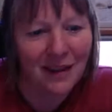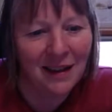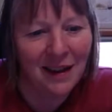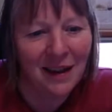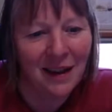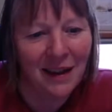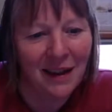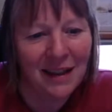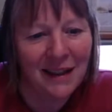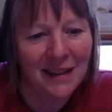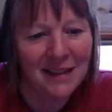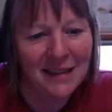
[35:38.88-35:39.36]

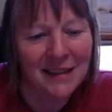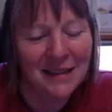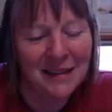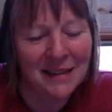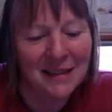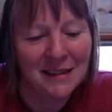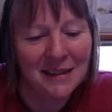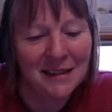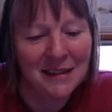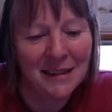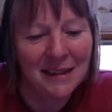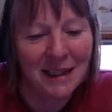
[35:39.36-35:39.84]

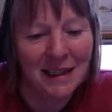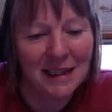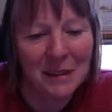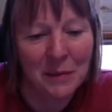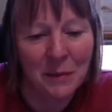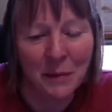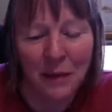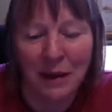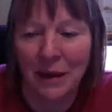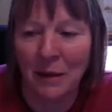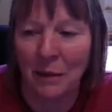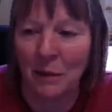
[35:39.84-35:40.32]
And that's
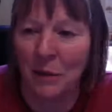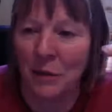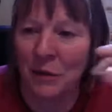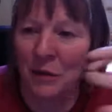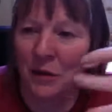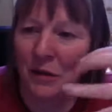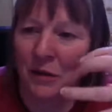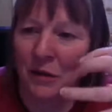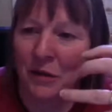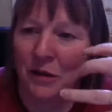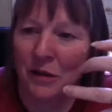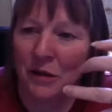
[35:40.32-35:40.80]
why I want
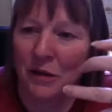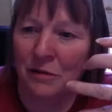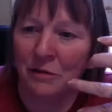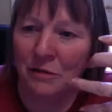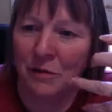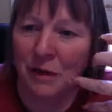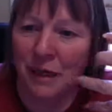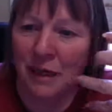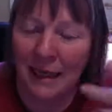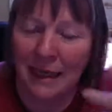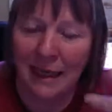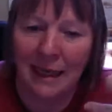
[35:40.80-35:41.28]
you to
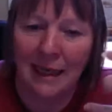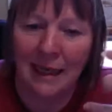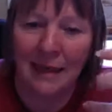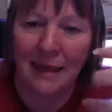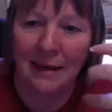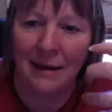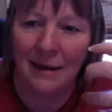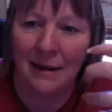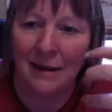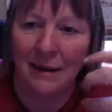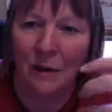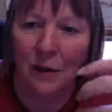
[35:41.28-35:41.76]
really
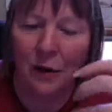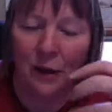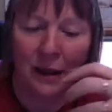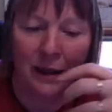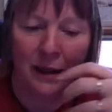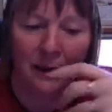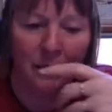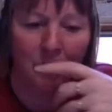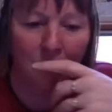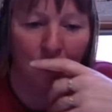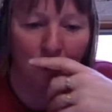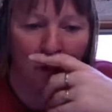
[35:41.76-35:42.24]
look
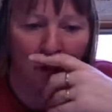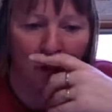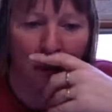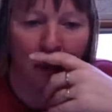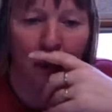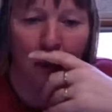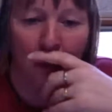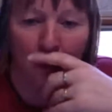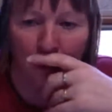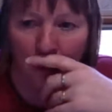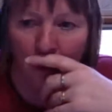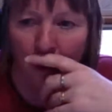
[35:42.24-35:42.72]
at your
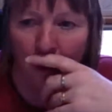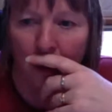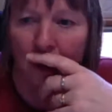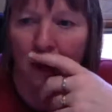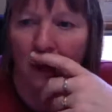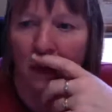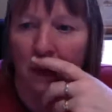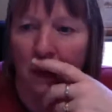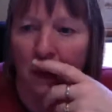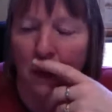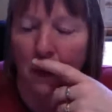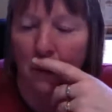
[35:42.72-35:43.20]
own
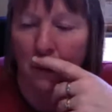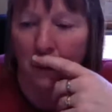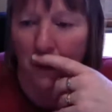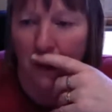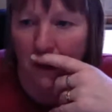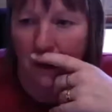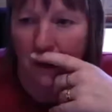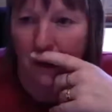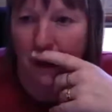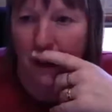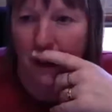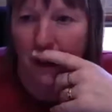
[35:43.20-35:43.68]

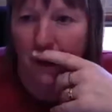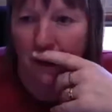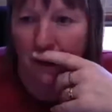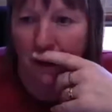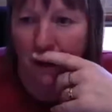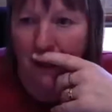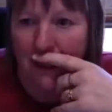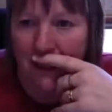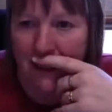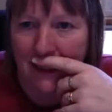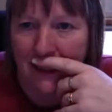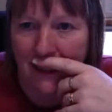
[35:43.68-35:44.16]
Pluto
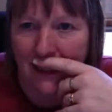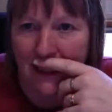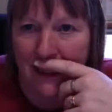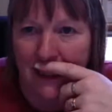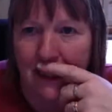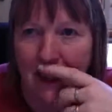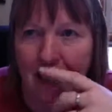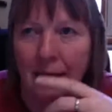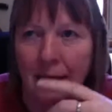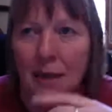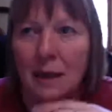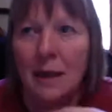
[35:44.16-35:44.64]

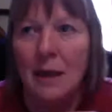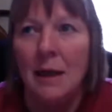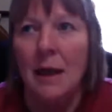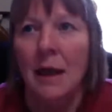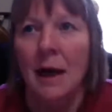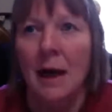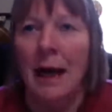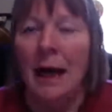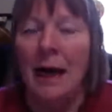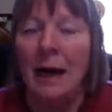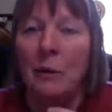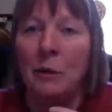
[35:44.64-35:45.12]
transits.
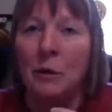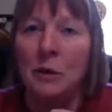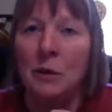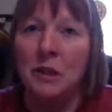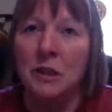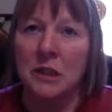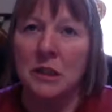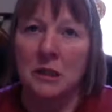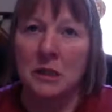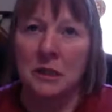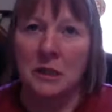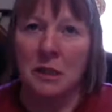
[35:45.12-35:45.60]
I would
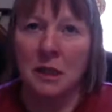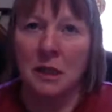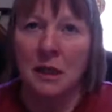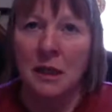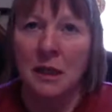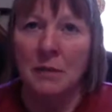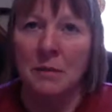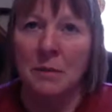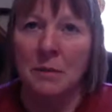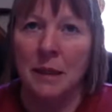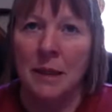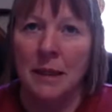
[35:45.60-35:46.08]

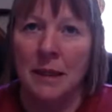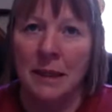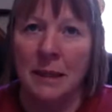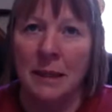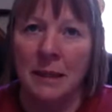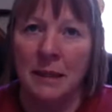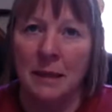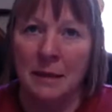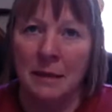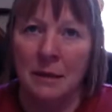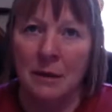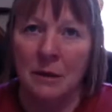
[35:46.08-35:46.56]
start
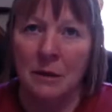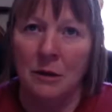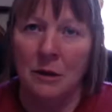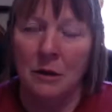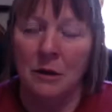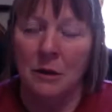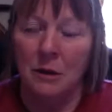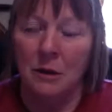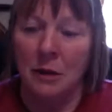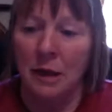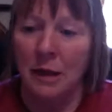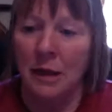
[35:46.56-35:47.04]
by
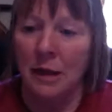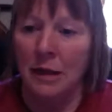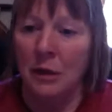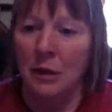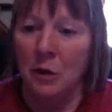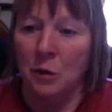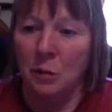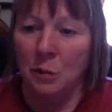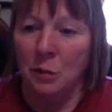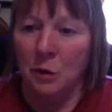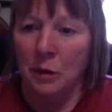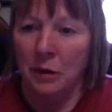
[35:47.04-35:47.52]
looking at
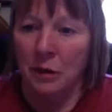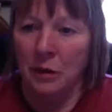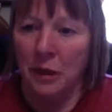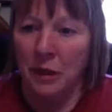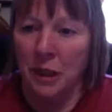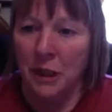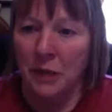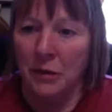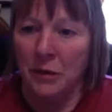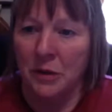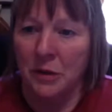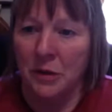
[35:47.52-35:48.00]
your
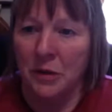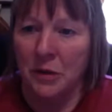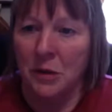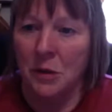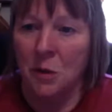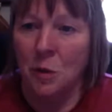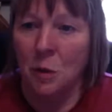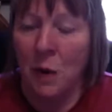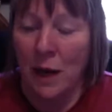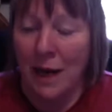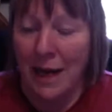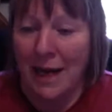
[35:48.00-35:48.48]
Pluto
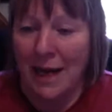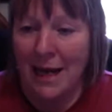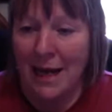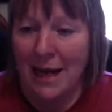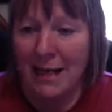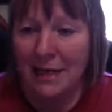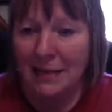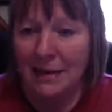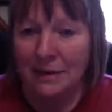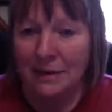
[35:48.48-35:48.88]
square,